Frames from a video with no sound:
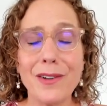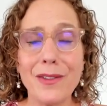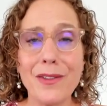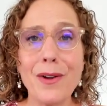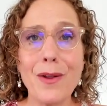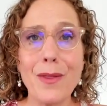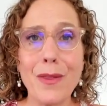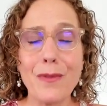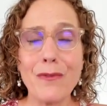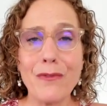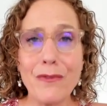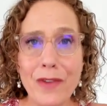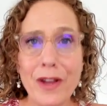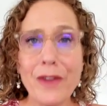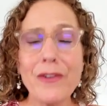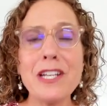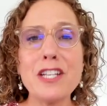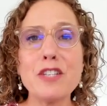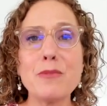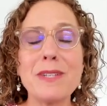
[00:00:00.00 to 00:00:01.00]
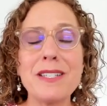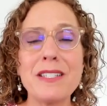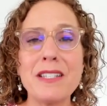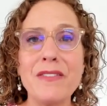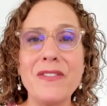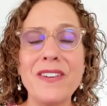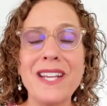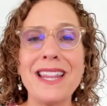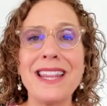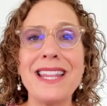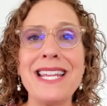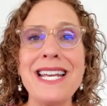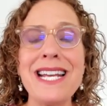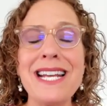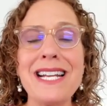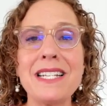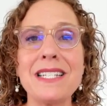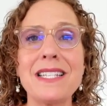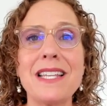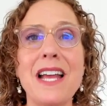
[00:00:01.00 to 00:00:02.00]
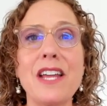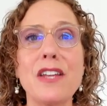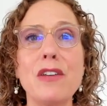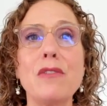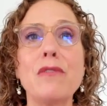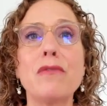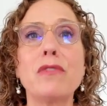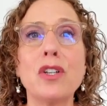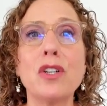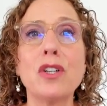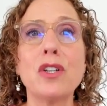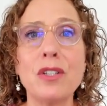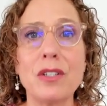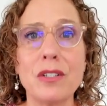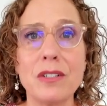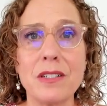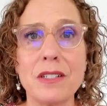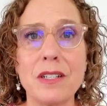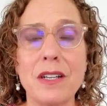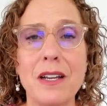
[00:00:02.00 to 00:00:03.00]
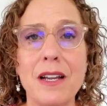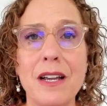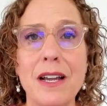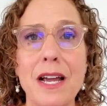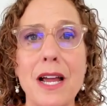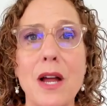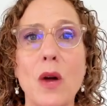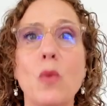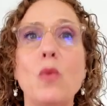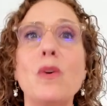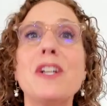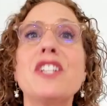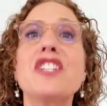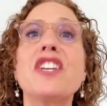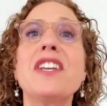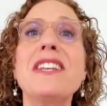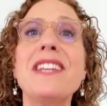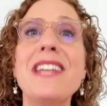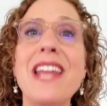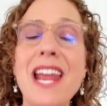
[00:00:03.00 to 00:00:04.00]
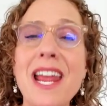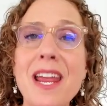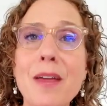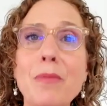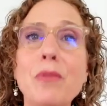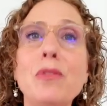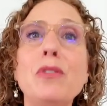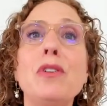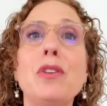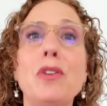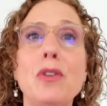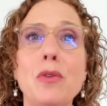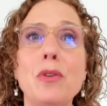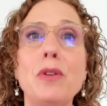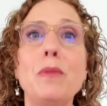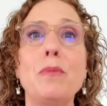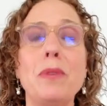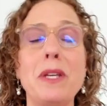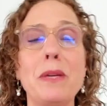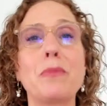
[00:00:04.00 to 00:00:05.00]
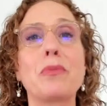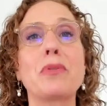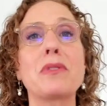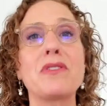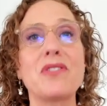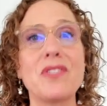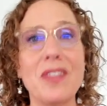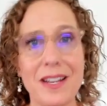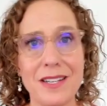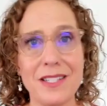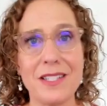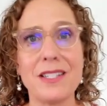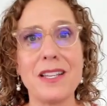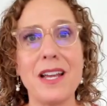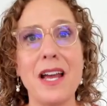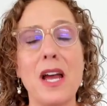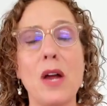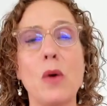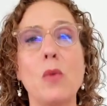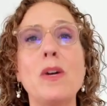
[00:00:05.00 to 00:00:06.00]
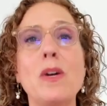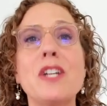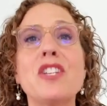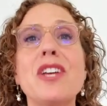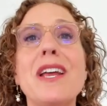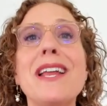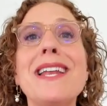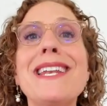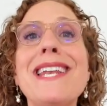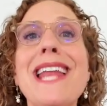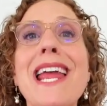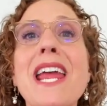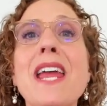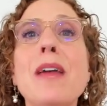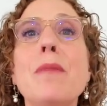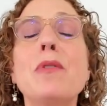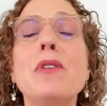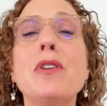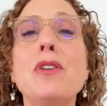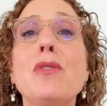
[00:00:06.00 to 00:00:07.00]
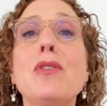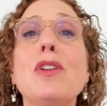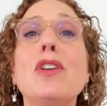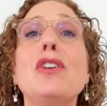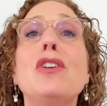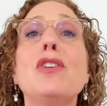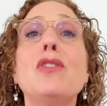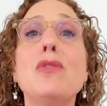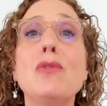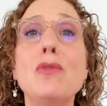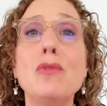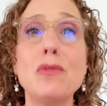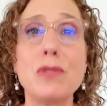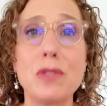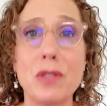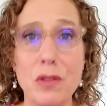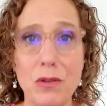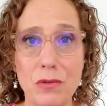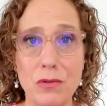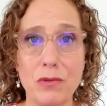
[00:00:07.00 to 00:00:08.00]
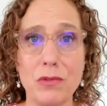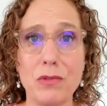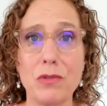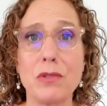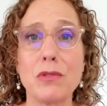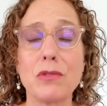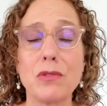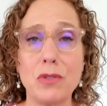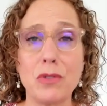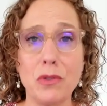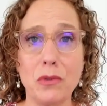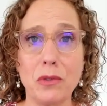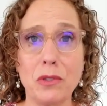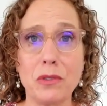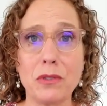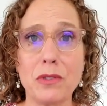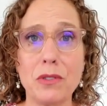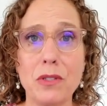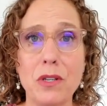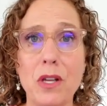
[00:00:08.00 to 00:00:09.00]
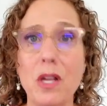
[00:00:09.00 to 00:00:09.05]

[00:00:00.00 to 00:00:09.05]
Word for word: There are very specific things that you've learned which enable you to be precise, which enable you to use those tools.